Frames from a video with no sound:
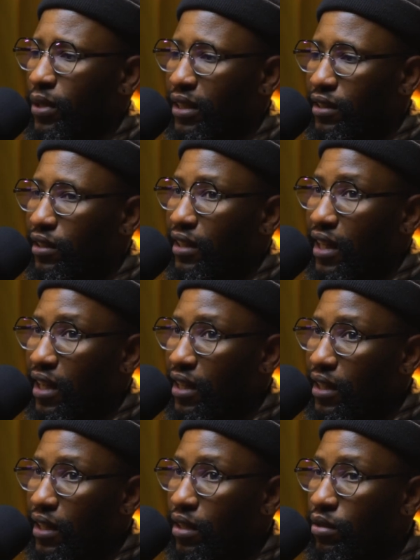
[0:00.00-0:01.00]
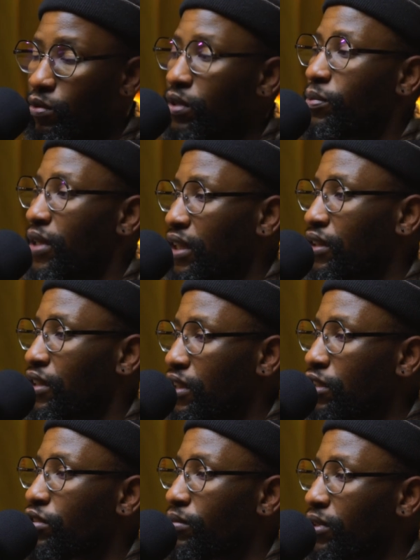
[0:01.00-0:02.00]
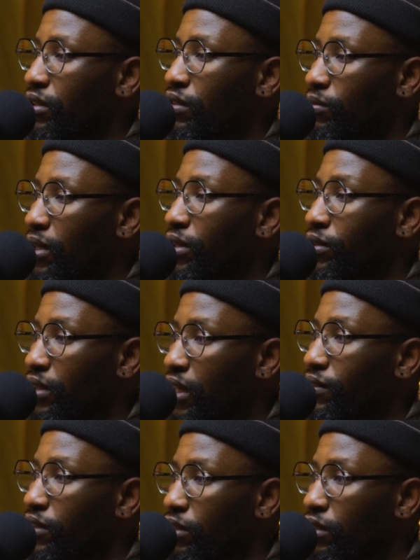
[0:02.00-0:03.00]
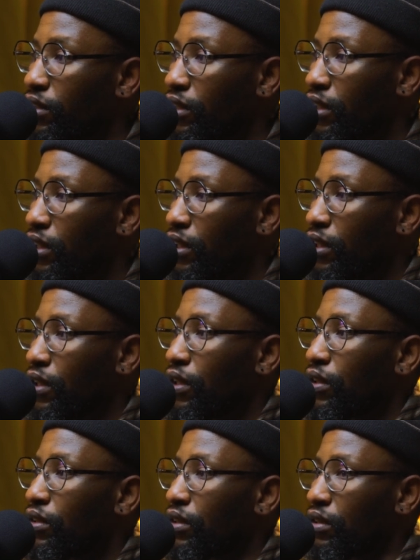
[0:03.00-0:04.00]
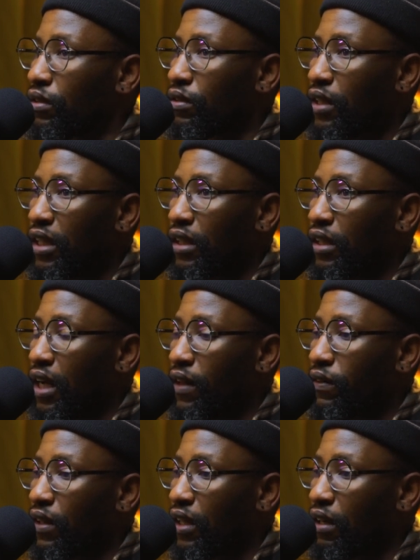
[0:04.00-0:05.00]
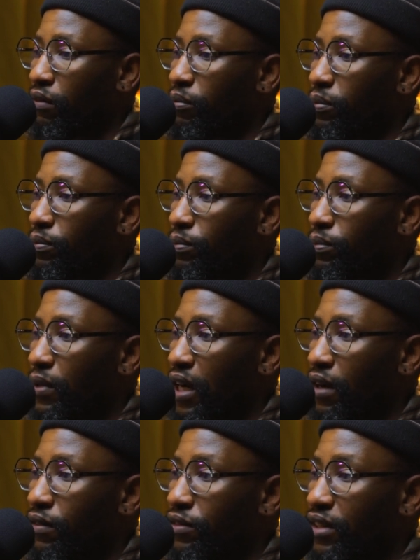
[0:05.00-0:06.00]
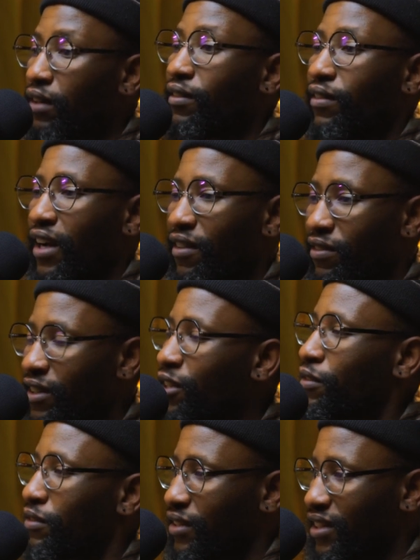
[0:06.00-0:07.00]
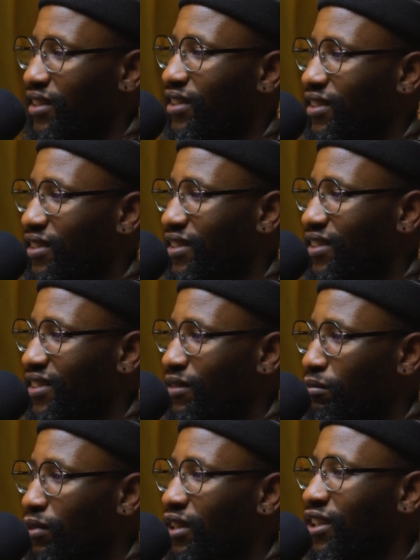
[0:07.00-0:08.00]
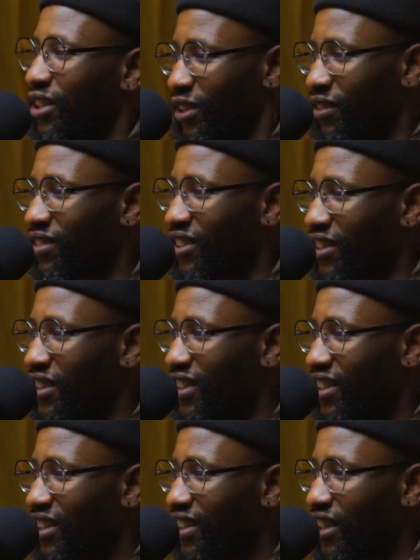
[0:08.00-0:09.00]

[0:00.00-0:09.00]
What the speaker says: But it would be at the detriment of my own livelihood, And I think I've lived because of you.